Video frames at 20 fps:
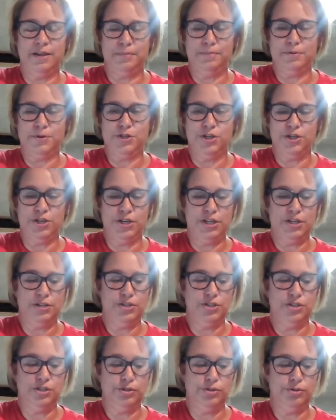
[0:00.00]
the opportunity
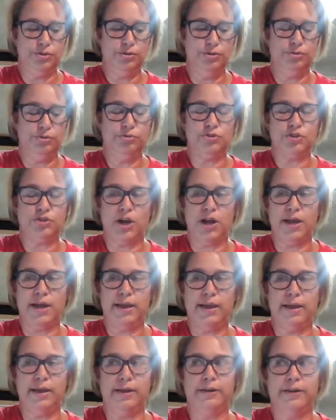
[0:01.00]
to
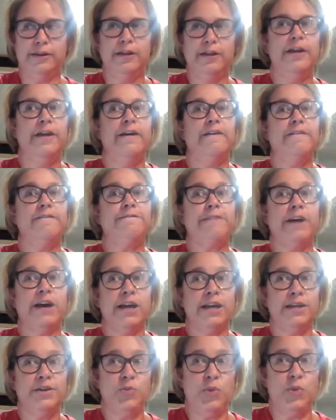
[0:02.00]
try and
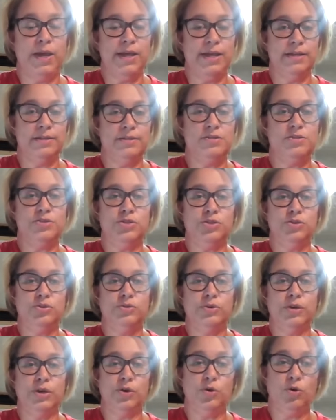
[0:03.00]
find ways
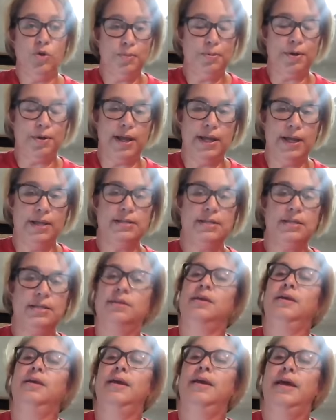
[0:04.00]
to incorporate
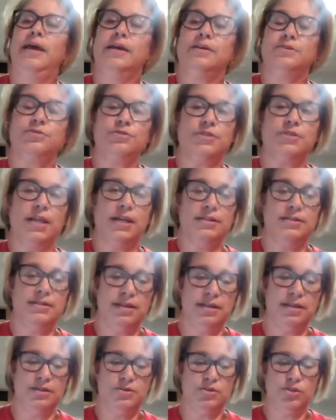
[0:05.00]
exercise
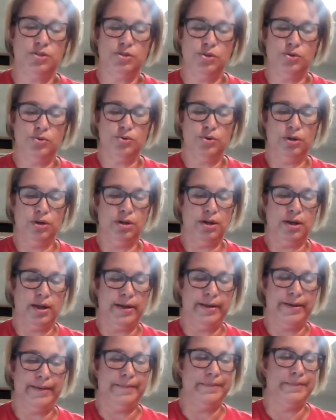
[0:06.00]
into your
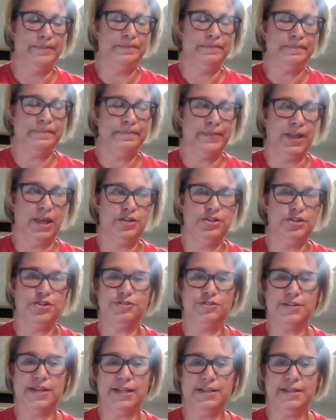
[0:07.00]

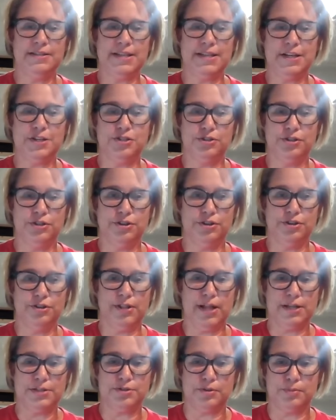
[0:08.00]
daily schedule in your
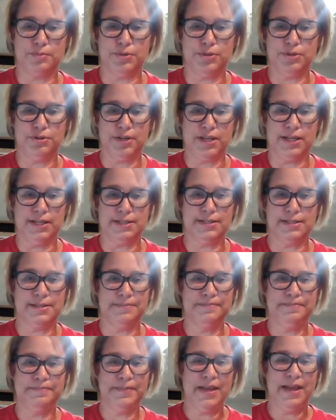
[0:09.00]
classroom with your
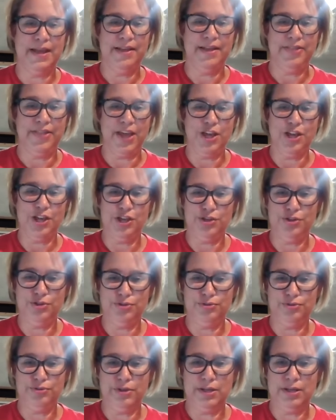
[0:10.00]
kids. Thank
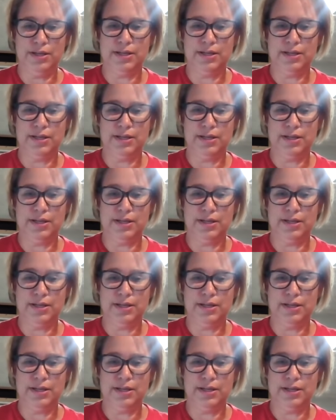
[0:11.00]
you.